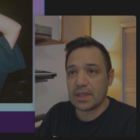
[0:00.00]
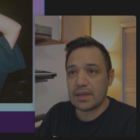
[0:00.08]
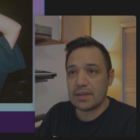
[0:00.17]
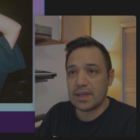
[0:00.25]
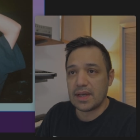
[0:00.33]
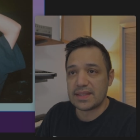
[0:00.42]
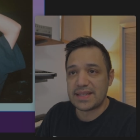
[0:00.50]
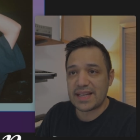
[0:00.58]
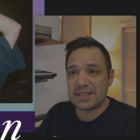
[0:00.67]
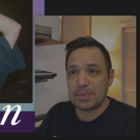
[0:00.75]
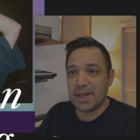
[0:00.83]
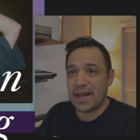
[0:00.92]
The
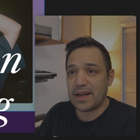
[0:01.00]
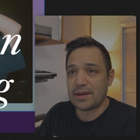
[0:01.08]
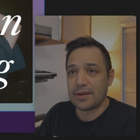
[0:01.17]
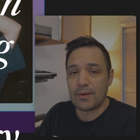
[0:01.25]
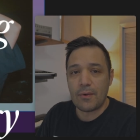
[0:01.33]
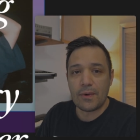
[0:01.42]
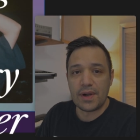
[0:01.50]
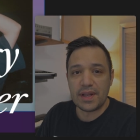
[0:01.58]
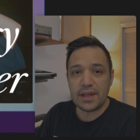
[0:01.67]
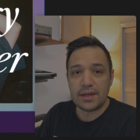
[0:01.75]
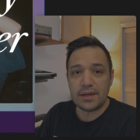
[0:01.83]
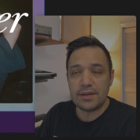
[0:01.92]
text block,
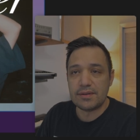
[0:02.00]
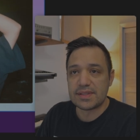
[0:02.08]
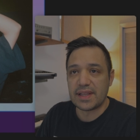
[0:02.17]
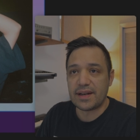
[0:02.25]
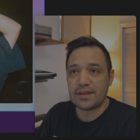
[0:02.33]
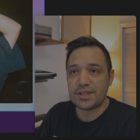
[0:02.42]
accordion, newsletter,